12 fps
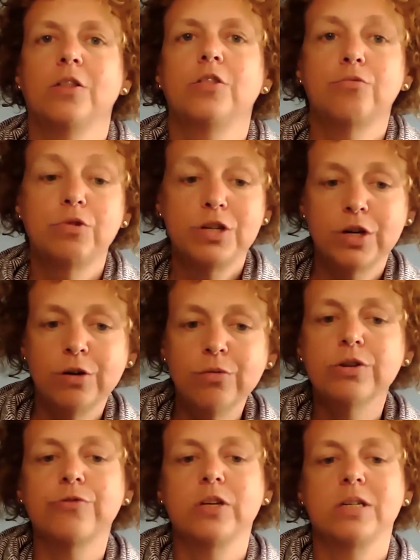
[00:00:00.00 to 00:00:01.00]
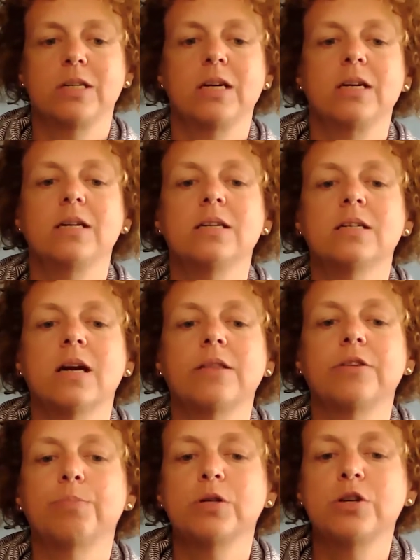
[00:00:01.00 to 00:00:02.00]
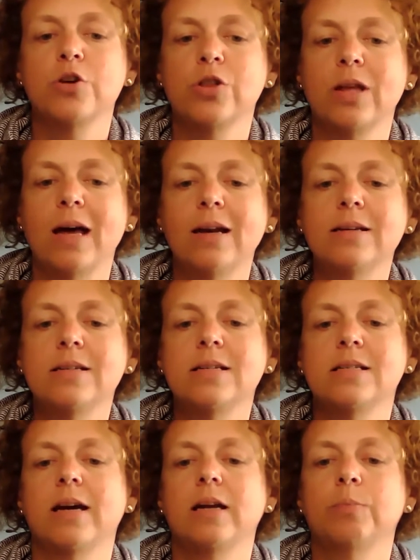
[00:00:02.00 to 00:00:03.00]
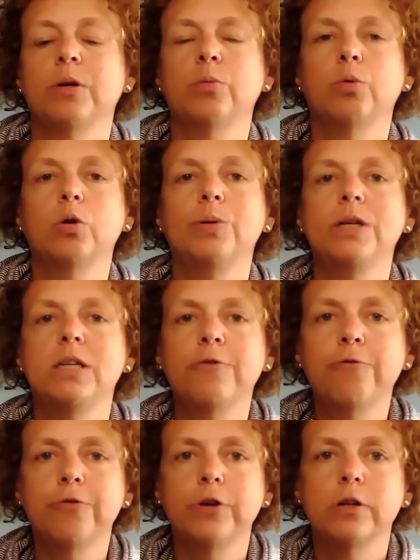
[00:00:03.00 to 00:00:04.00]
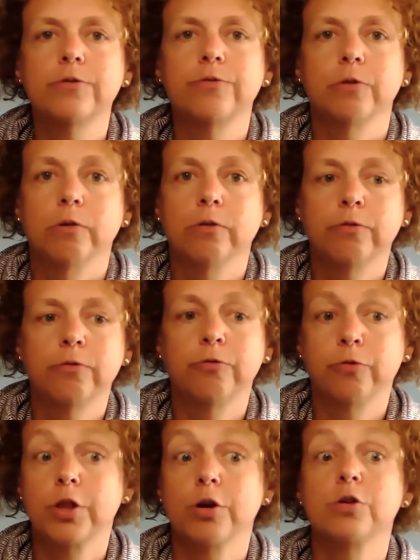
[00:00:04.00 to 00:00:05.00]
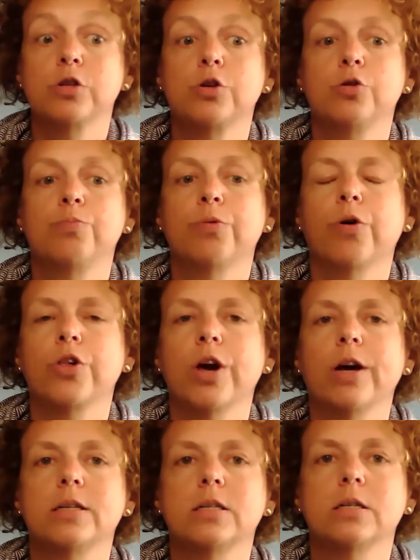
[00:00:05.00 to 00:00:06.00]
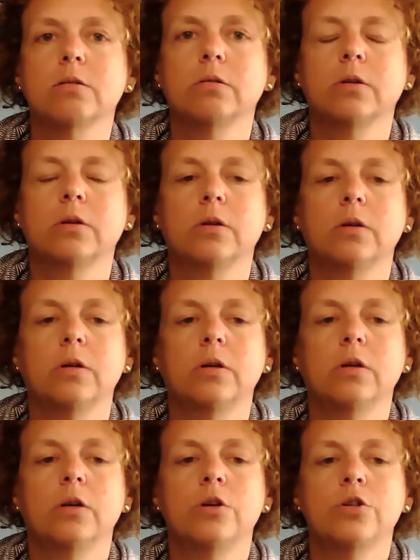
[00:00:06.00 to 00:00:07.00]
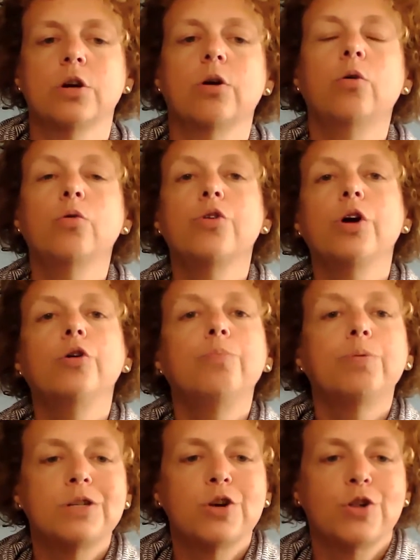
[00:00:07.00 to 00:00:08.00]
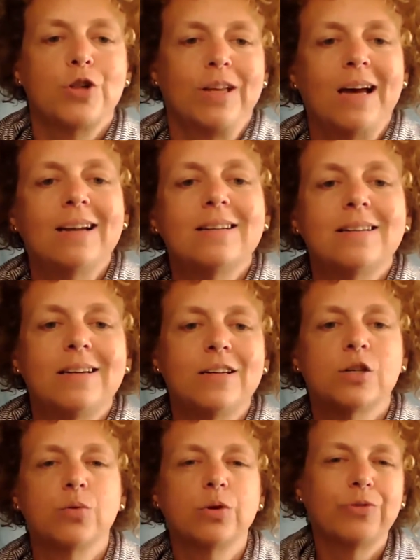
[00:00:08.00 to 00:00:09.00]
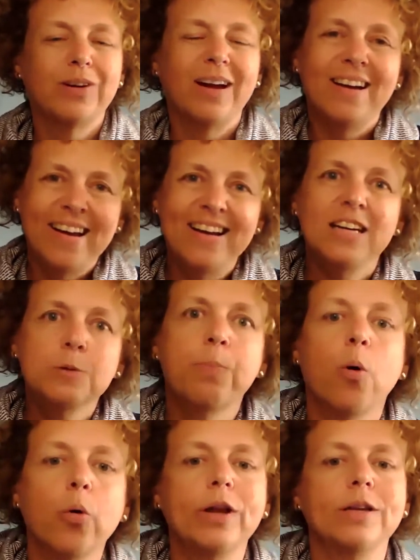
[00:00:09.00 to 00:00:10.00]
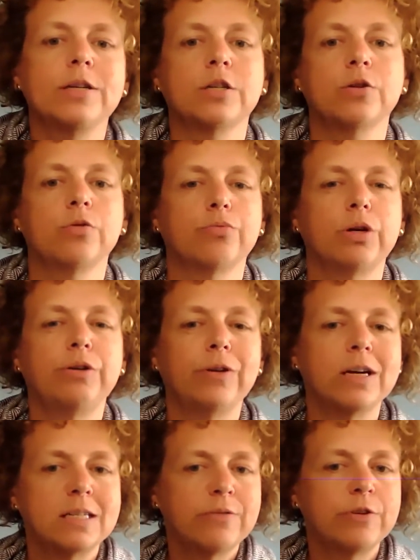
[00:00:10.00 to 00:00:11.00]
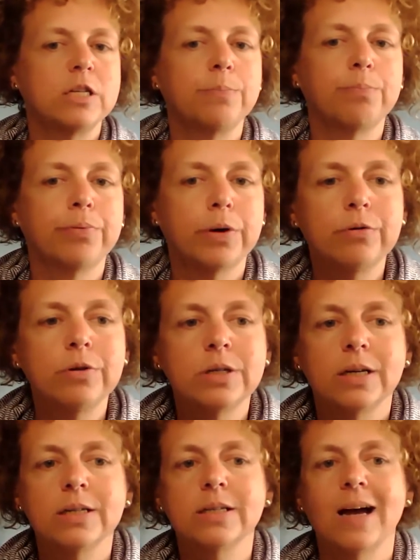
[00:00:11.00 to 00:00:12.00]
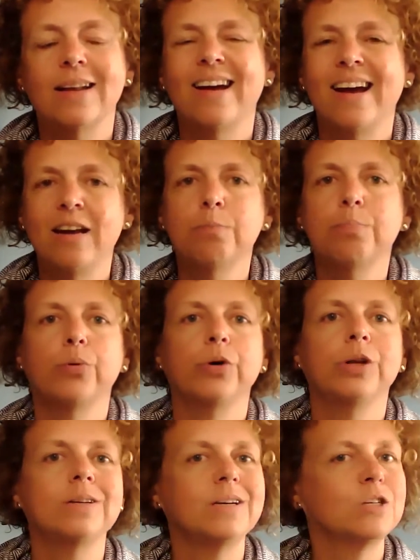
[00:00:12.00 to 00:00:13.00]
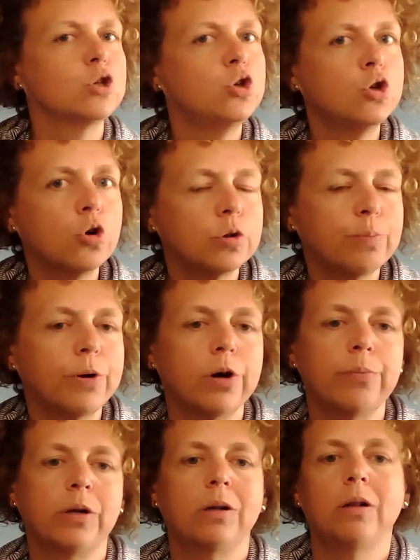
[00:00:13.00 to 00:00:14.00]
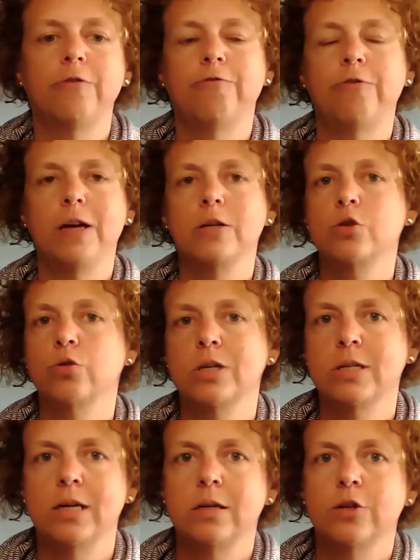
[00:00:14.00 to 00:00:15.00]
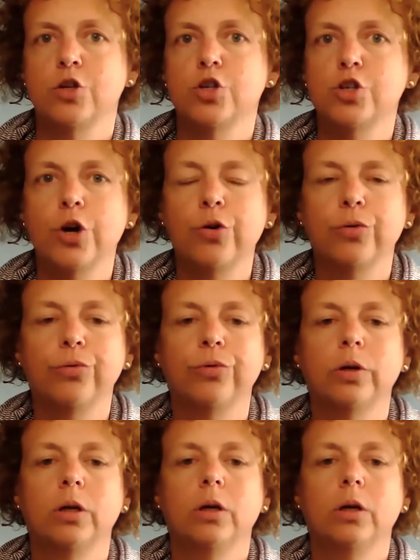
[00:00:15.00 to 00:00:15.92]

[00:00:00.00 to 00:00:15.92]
The result of this is that the positionality statement will be different for those two projects. So although positionality is sort of an endpoint to the reflexivity process, that endpoint is not permanently fixed or set in stone.